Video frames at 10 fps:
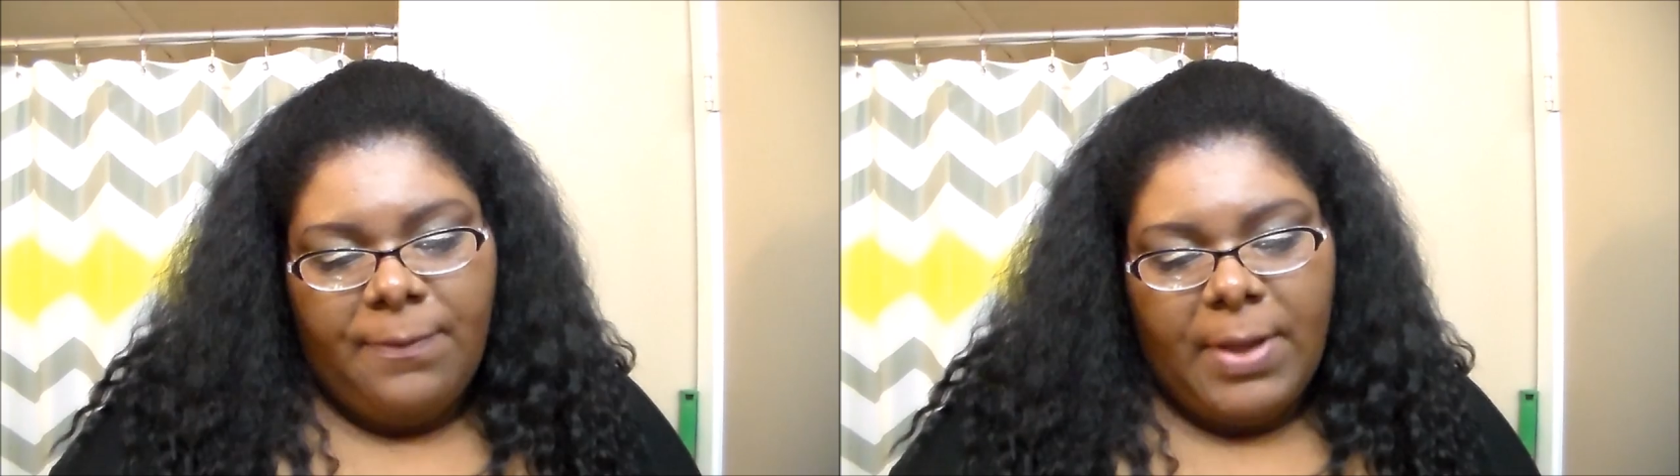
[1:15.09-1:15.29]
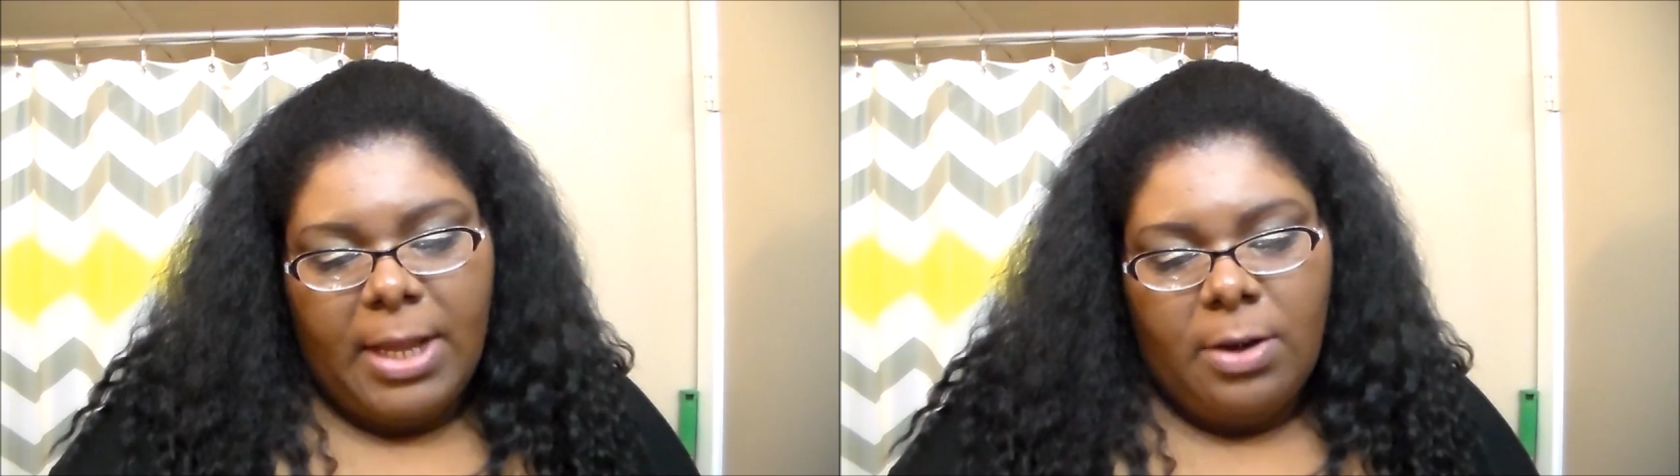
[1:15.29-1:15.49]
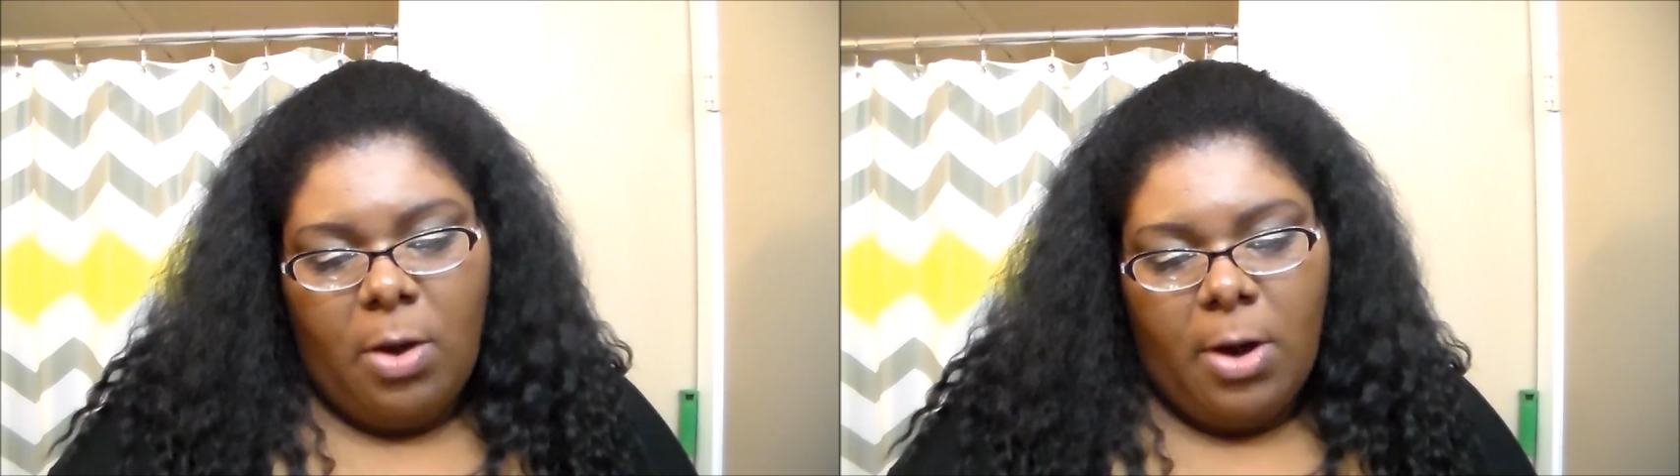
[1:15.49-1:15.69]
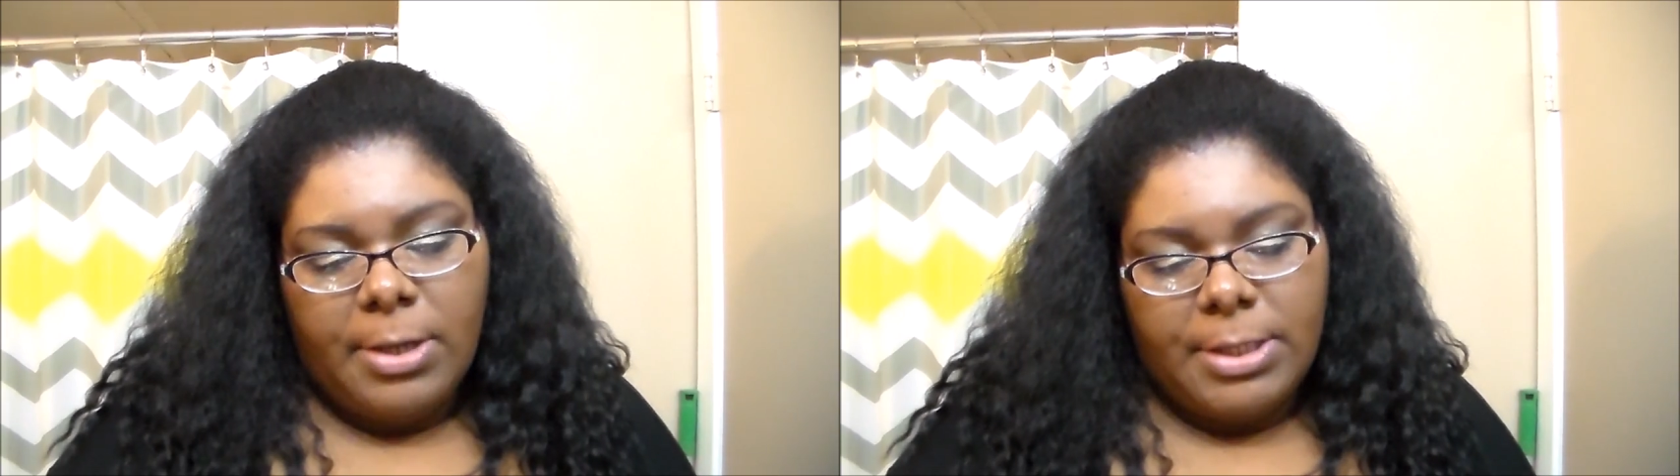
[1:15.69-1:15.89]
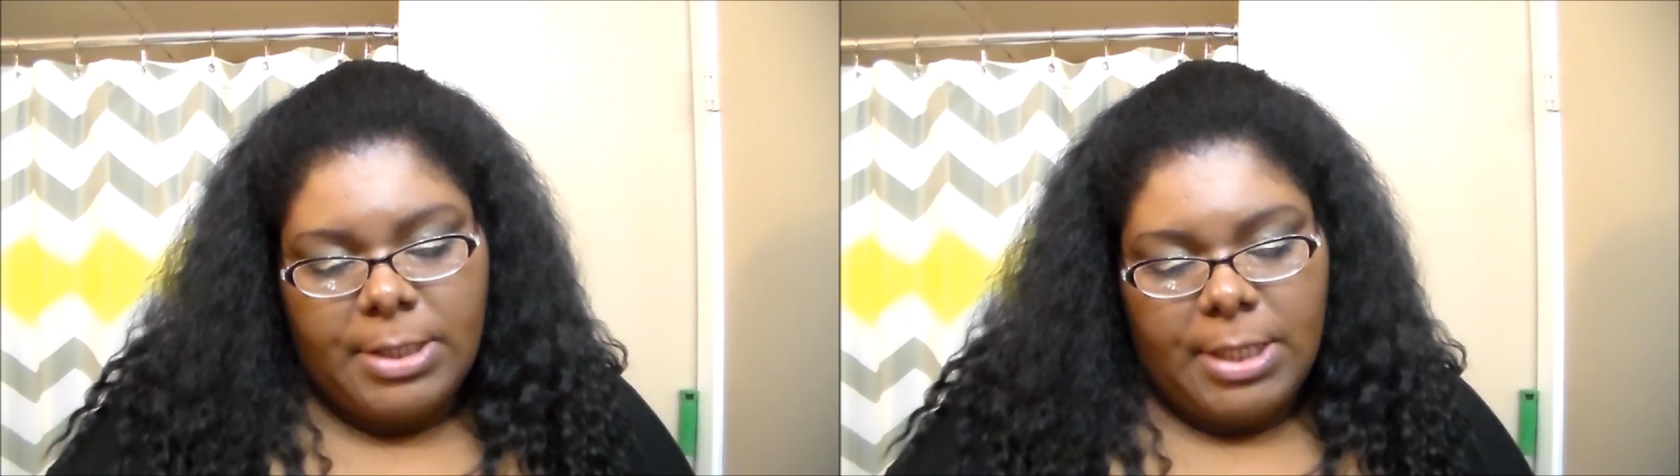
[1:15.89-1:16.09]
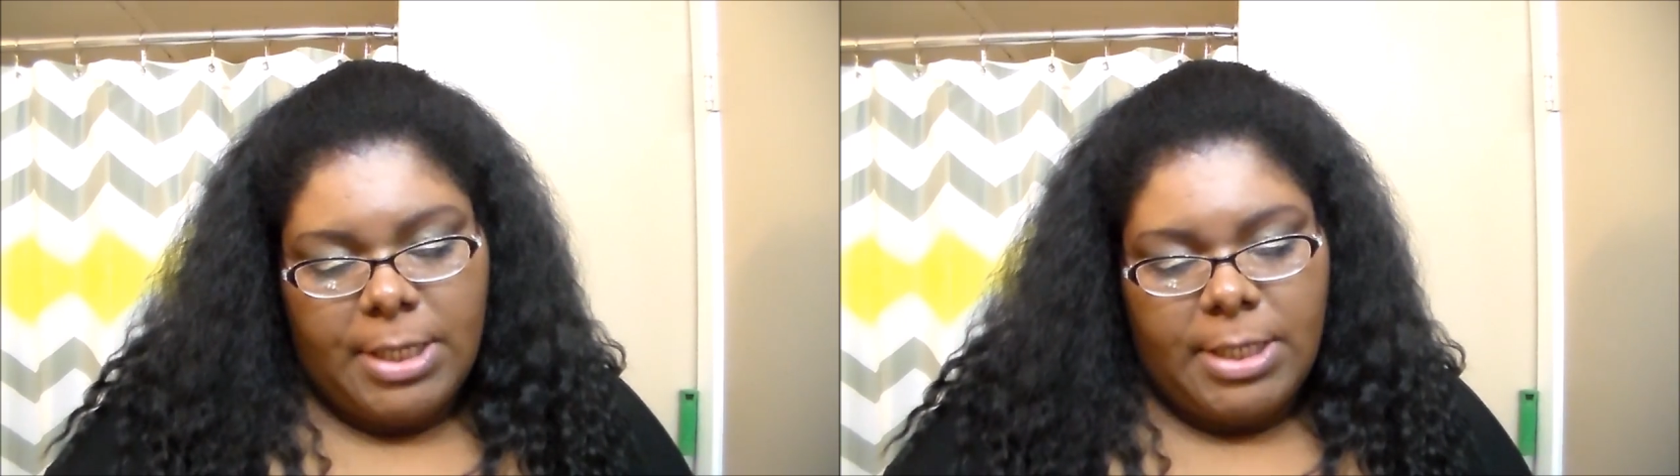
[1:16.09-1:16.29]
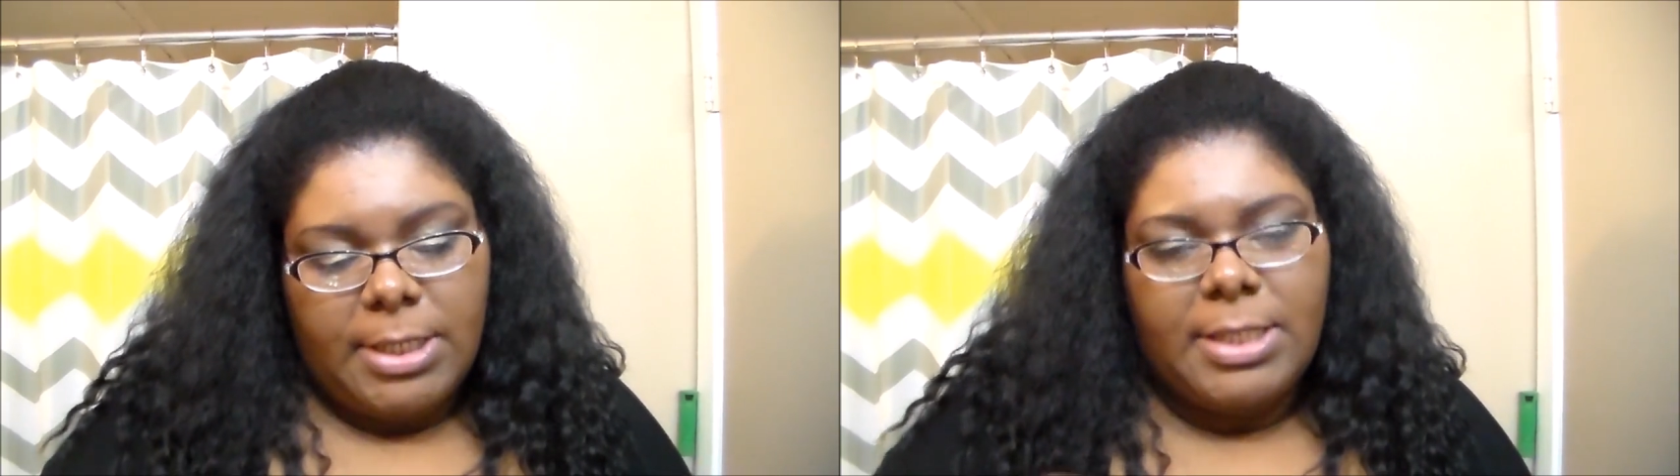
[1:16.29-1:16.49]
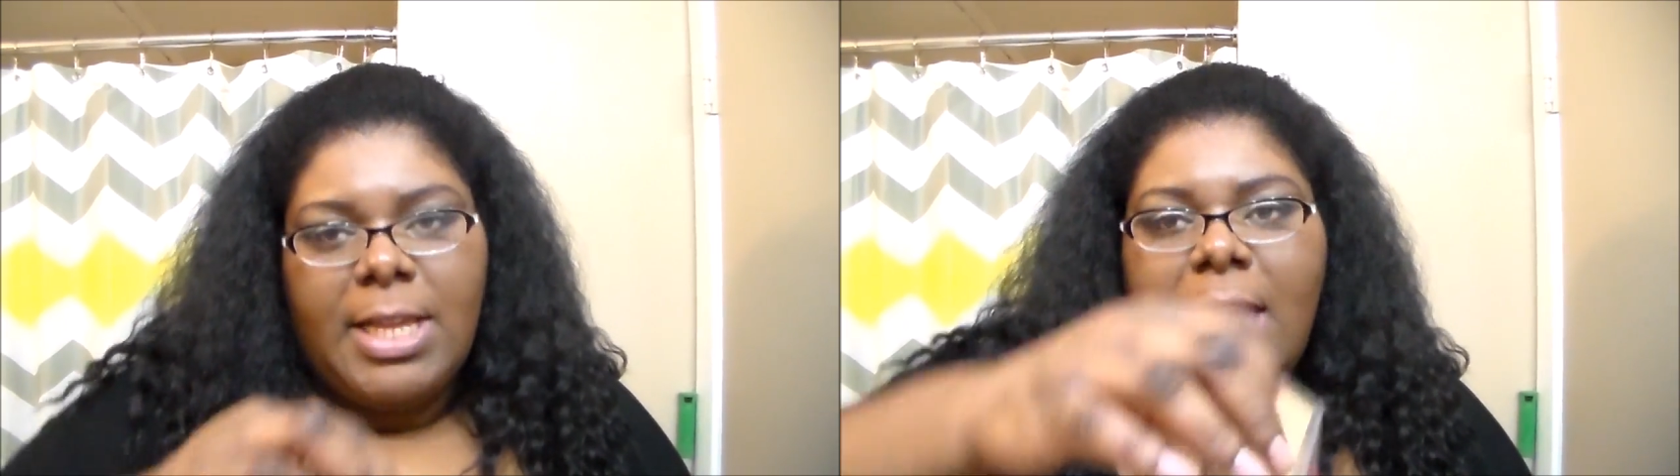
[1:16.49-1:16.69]
fan heart
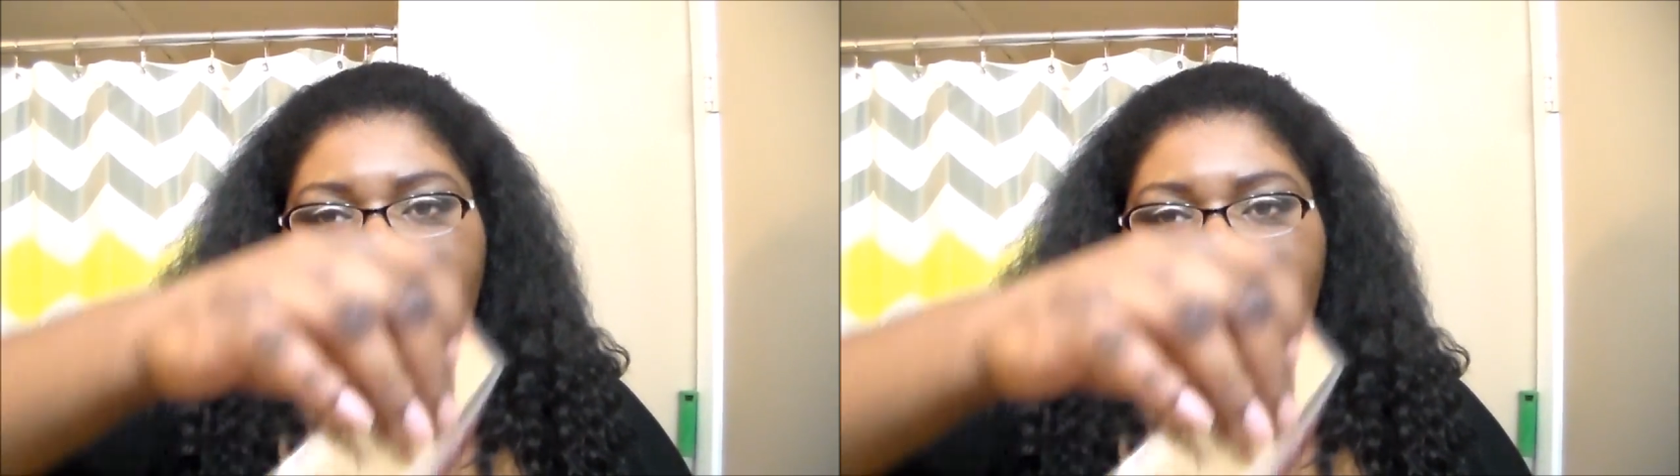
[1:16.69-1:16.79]
stickers,